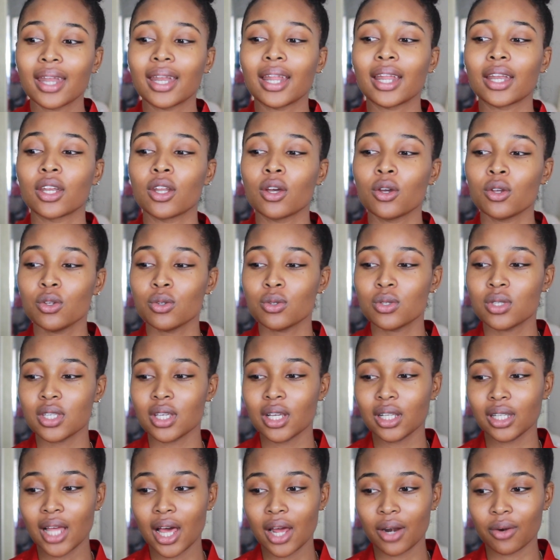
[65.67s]
And I know you
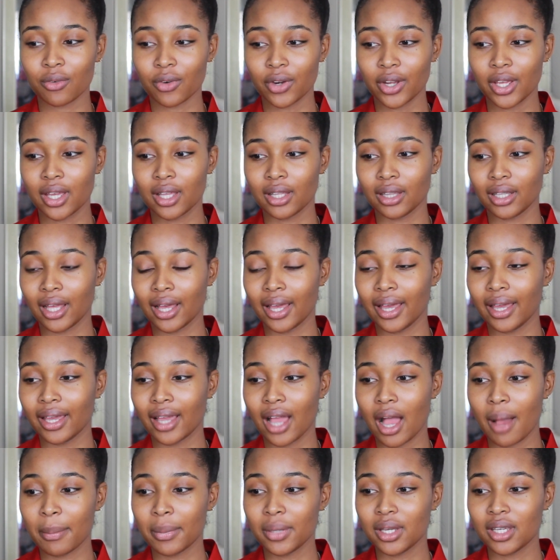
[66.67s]
see a lot of red,
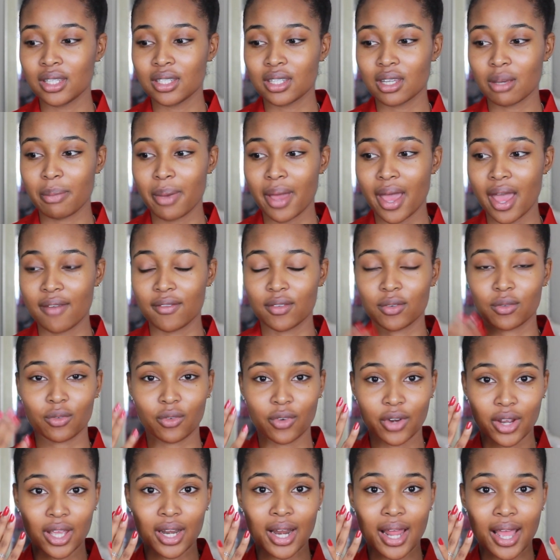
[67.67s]
like I'm gonna end up having
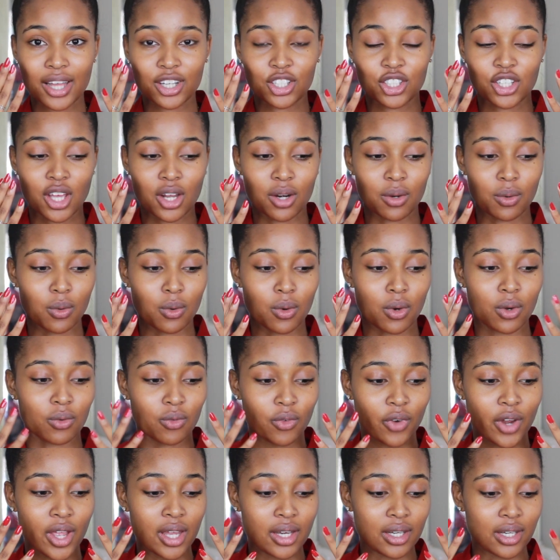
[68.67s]
red eyeshadow
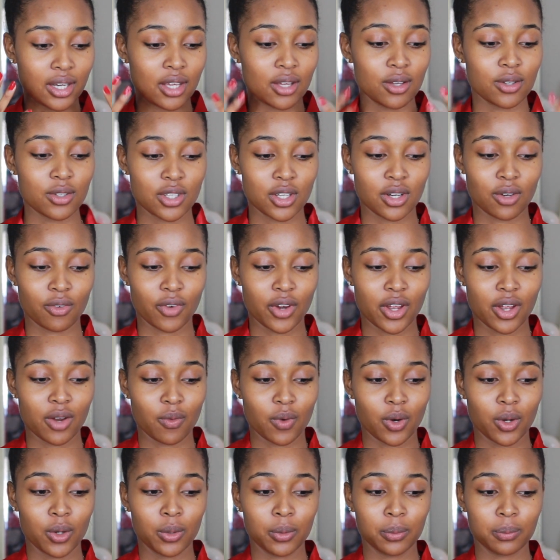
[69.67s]
on, red nails, and a
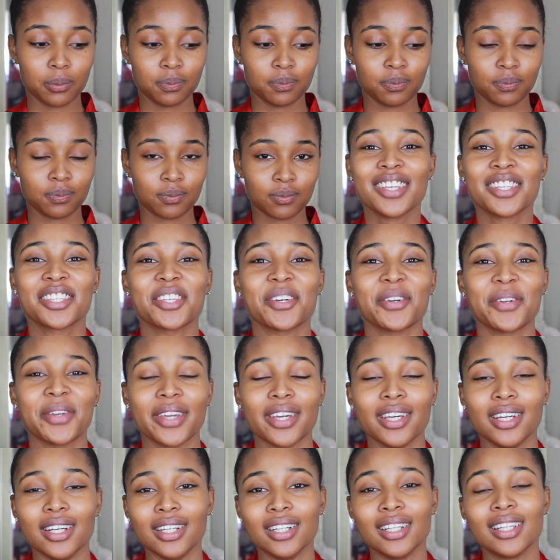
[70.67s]
red robe. So
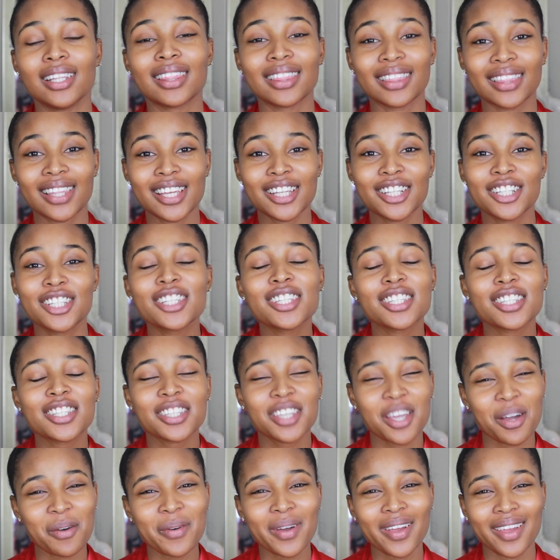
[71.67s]
yeah, let's
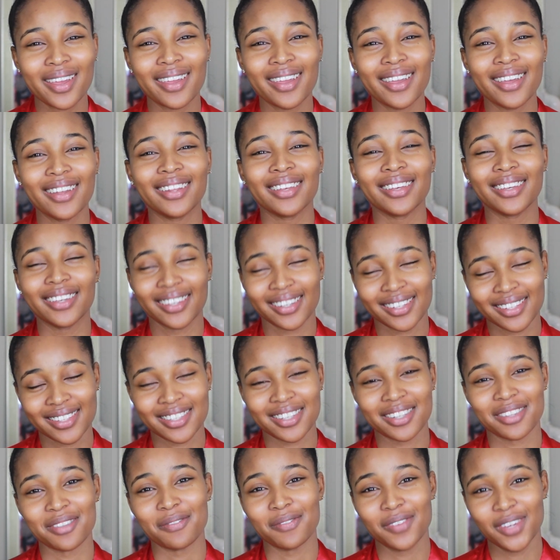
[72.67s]
just go ahead and get
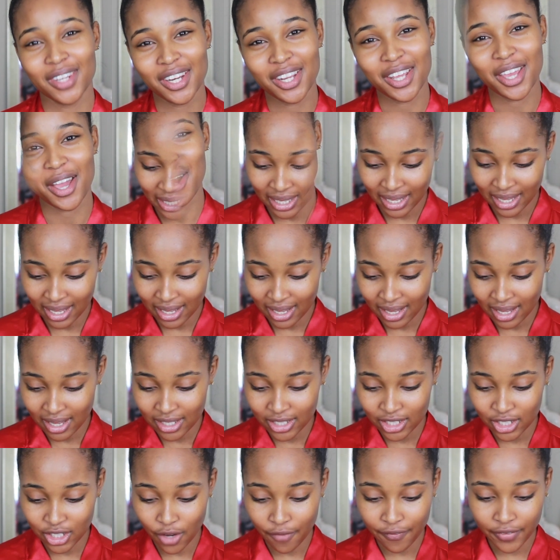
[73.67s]
into the video.
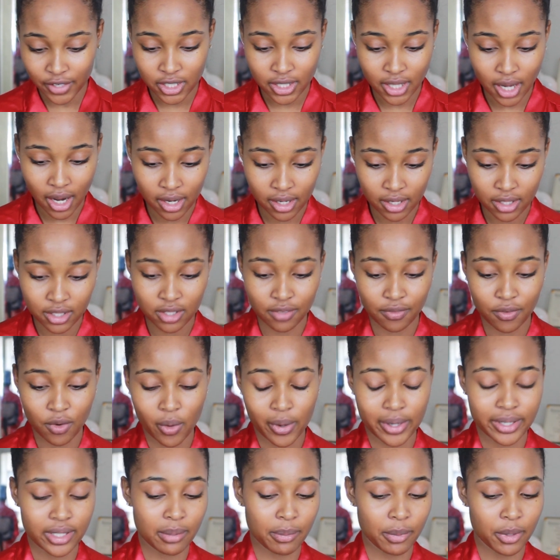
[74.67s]
So for starters, of
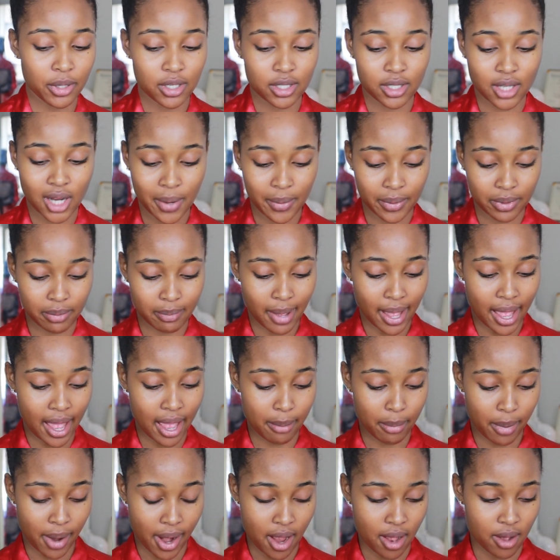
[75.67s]
course, I'm gonna start with
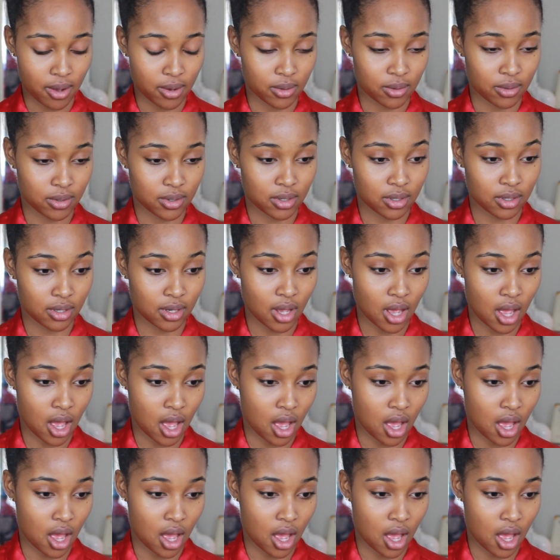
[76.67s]
my eyebrows.